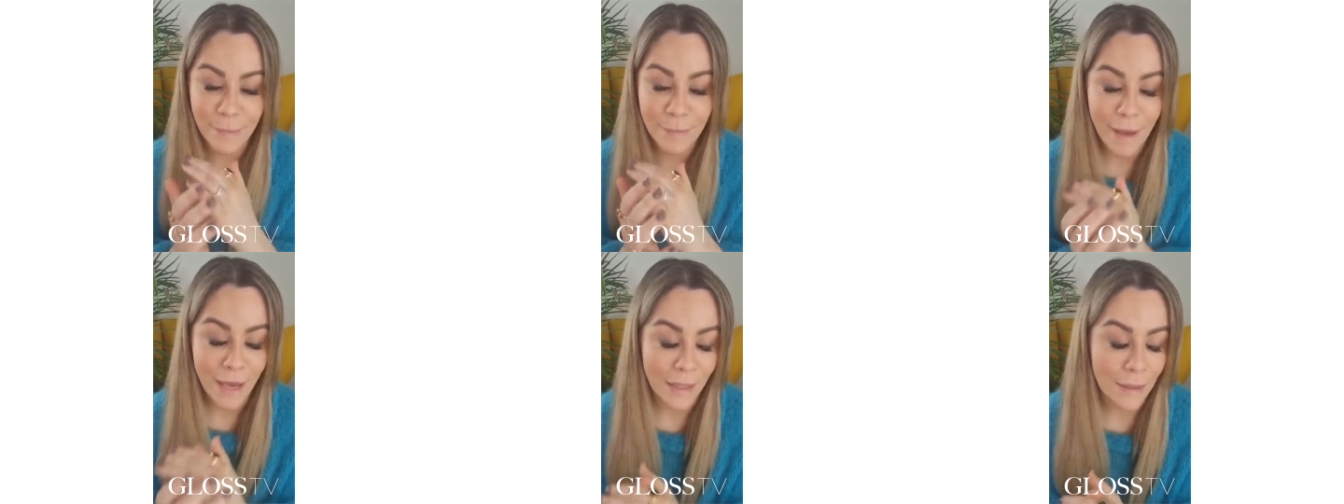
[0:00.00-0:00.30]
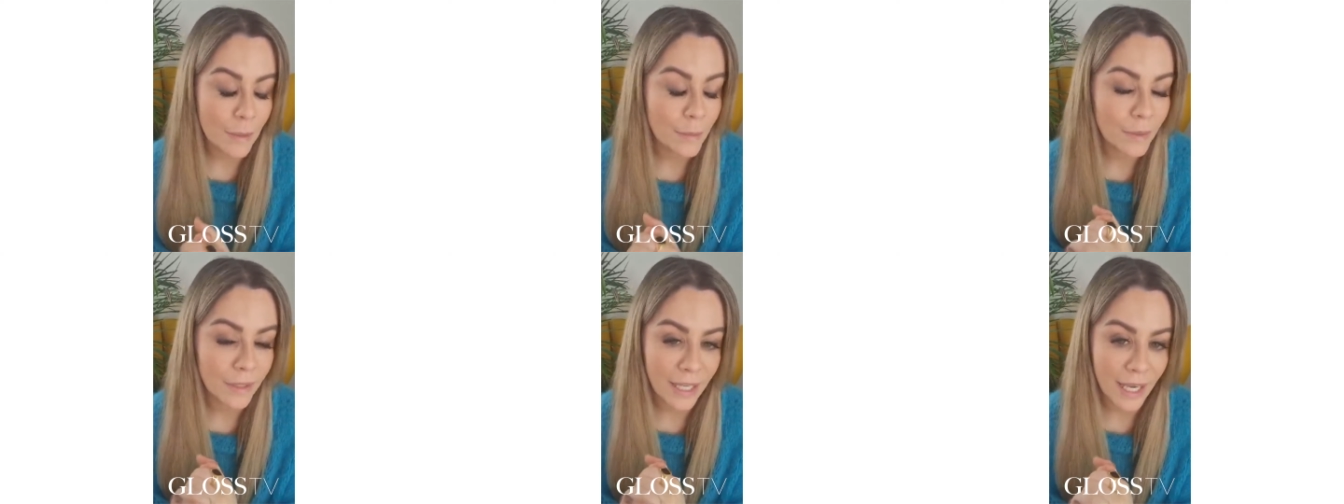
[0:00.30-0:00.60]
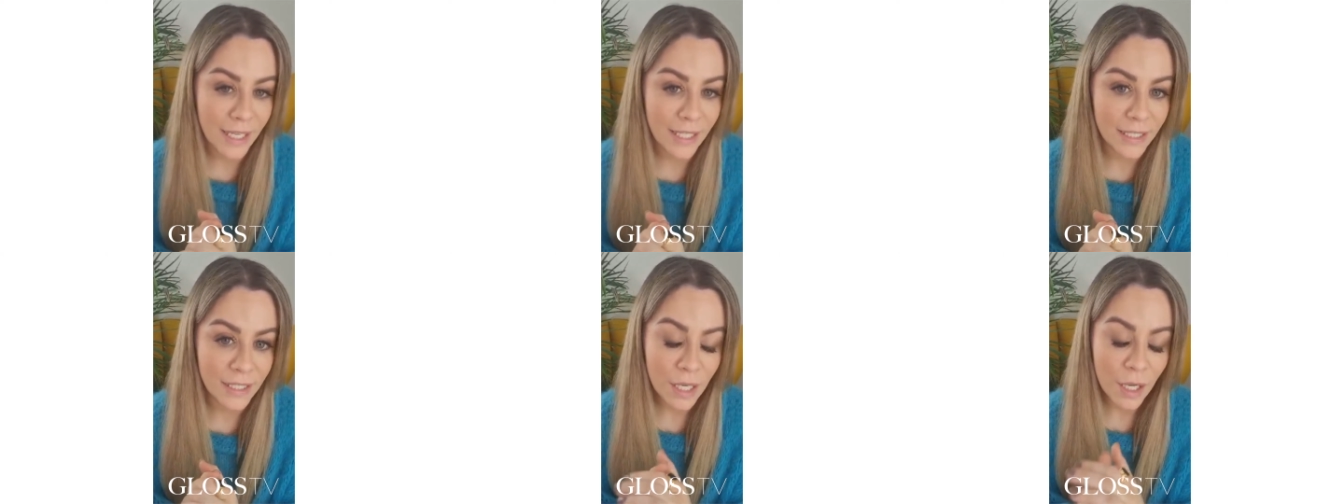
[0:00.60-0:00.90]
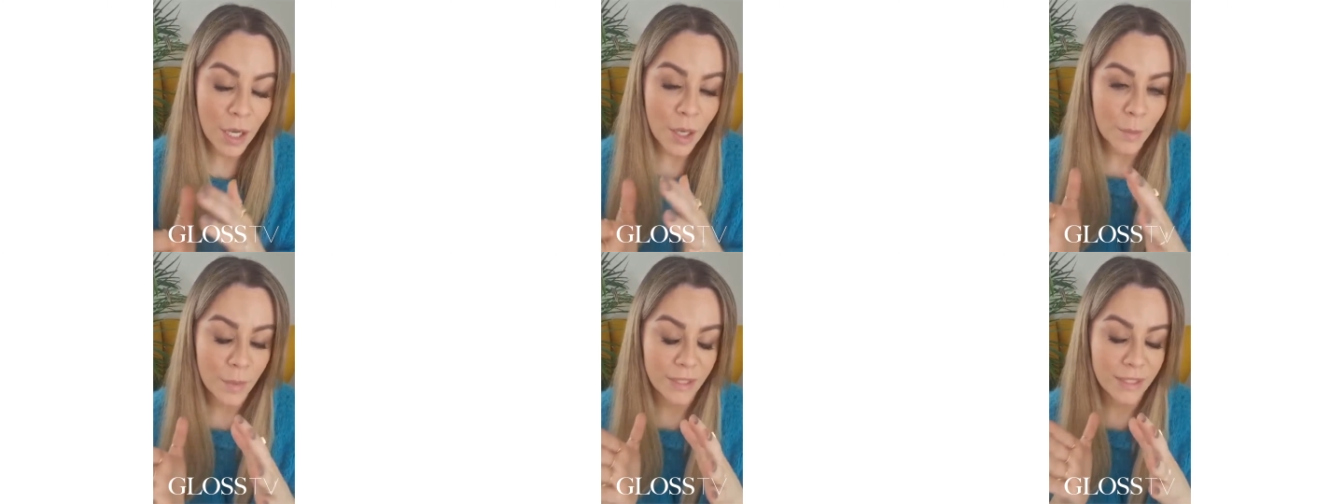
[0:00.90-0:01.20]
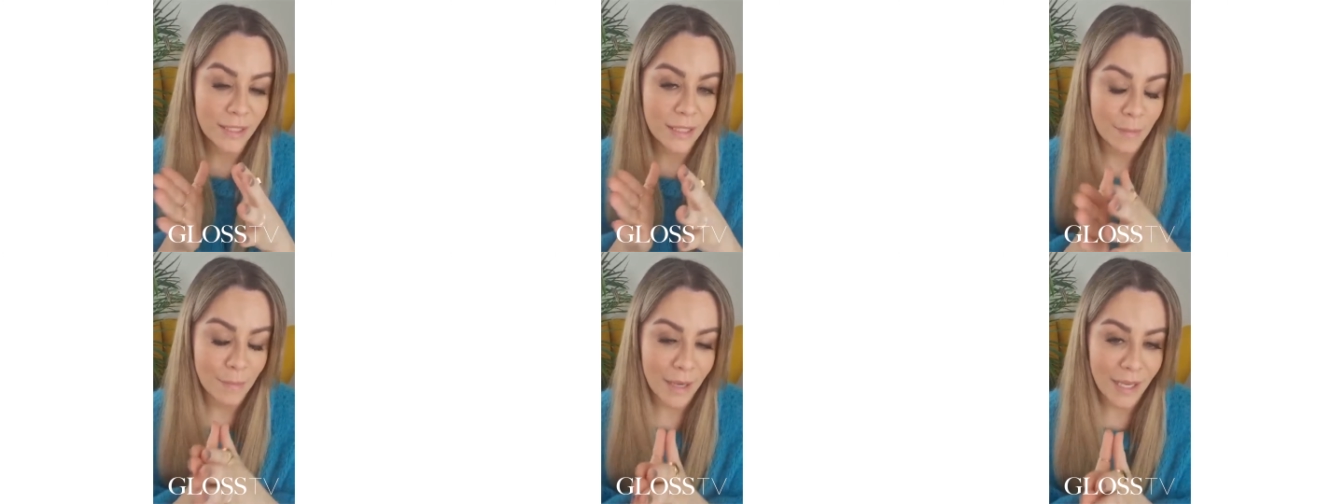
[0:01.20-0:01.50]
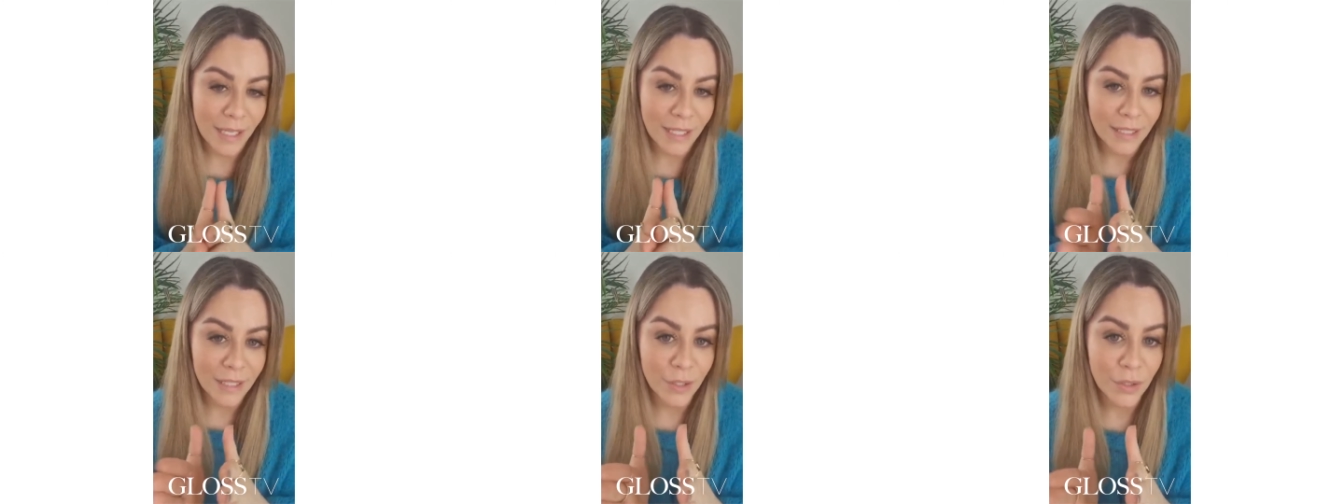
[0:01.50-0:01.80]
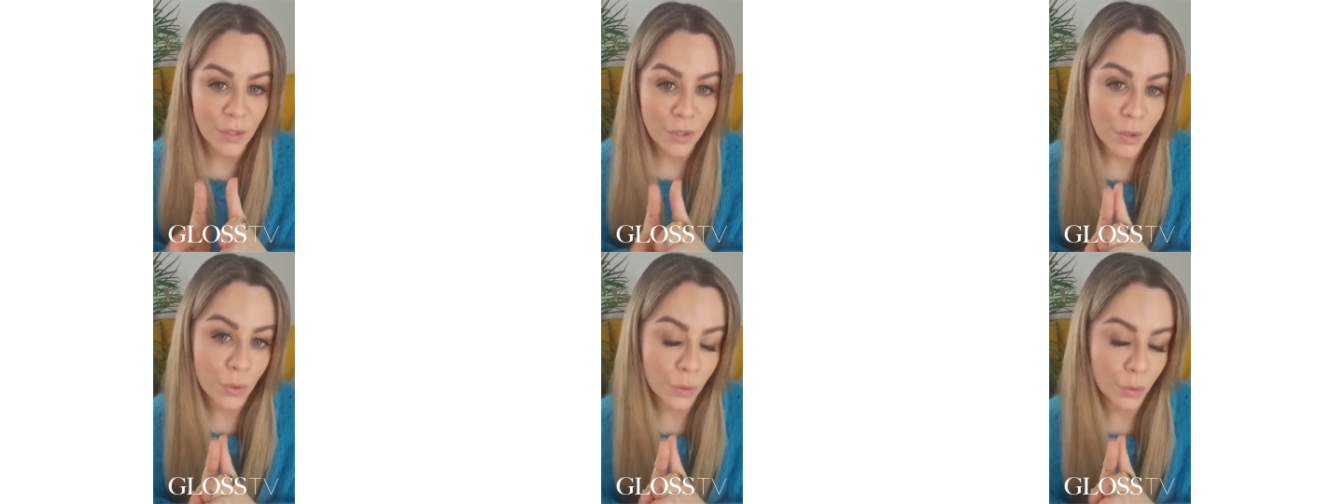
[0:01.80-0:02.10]
Many people get it, but it's an
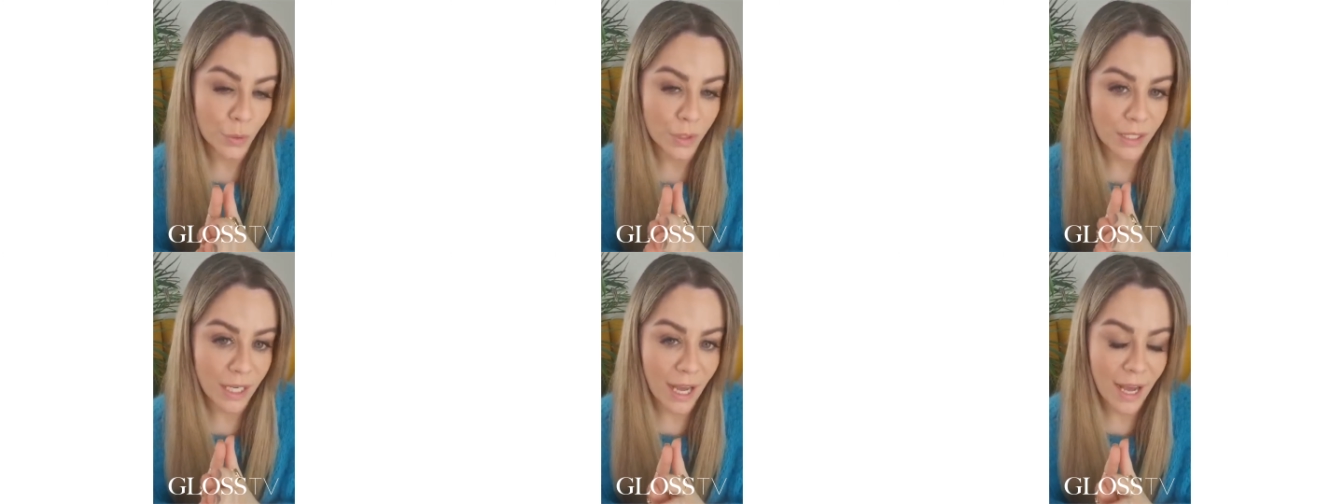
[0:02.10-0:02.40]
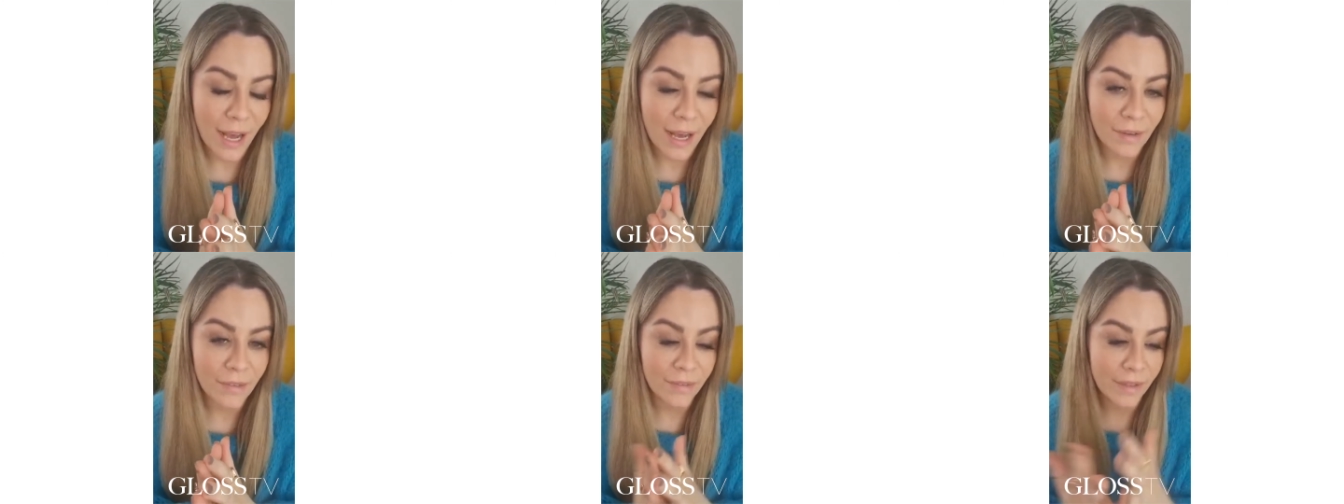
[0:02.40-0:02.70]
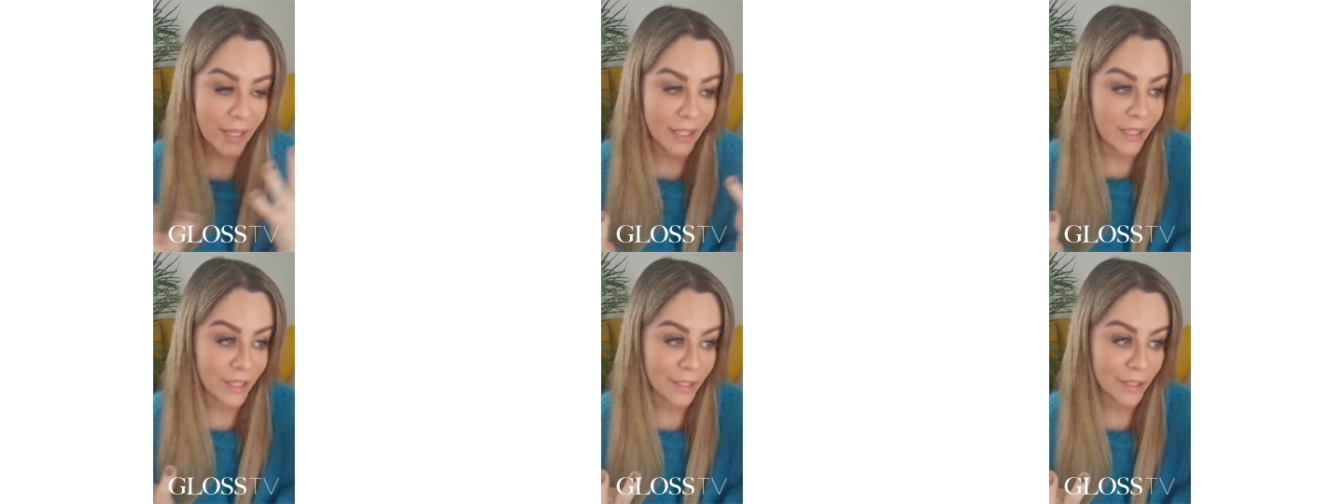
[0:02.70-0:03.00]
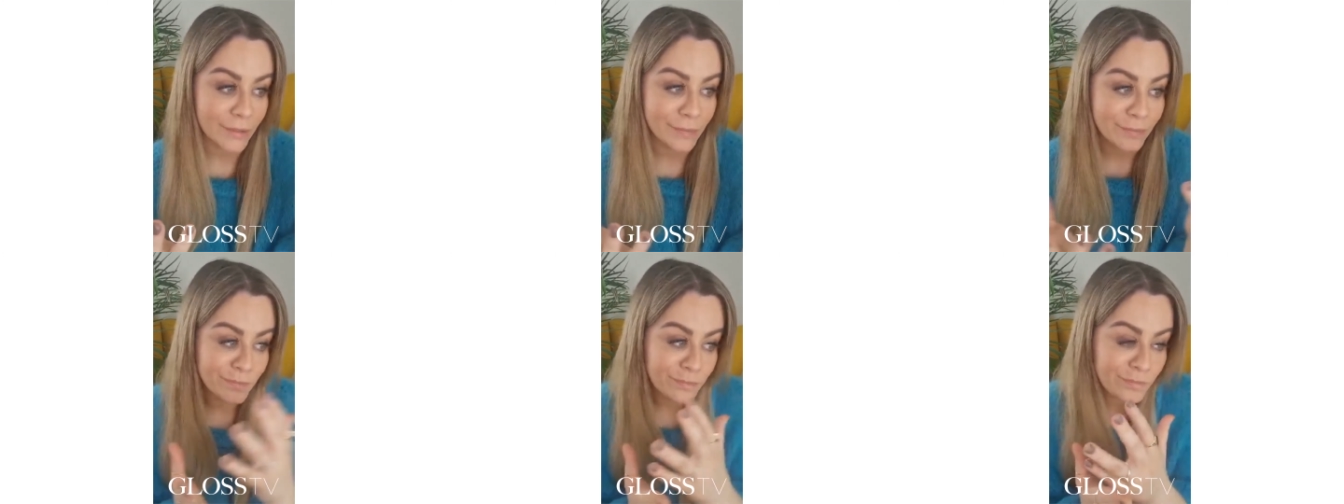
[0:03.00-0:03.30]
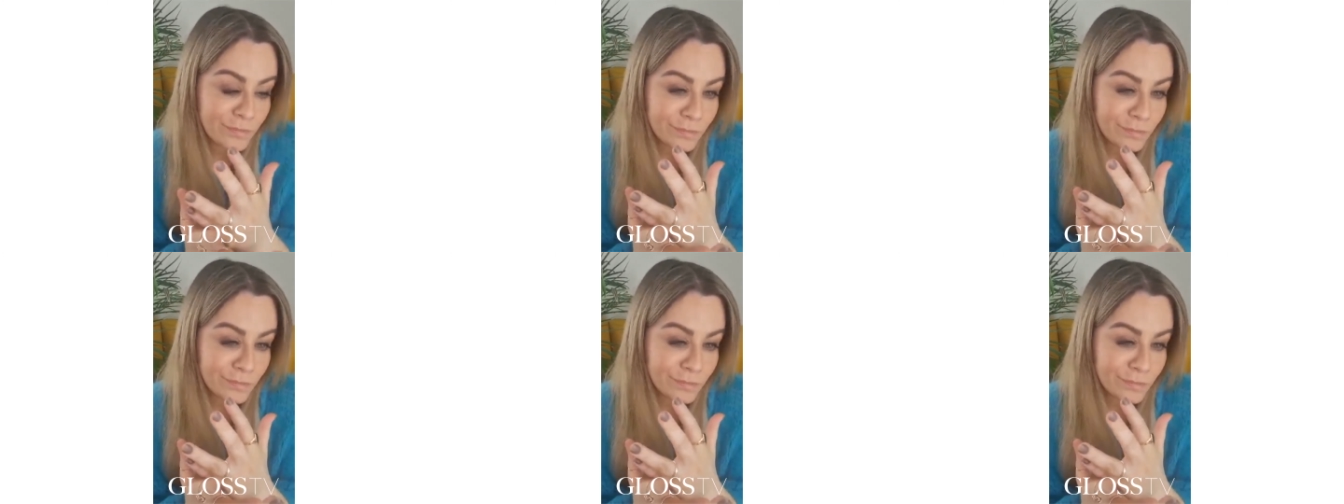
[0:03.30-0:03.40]
amazing tool to have in your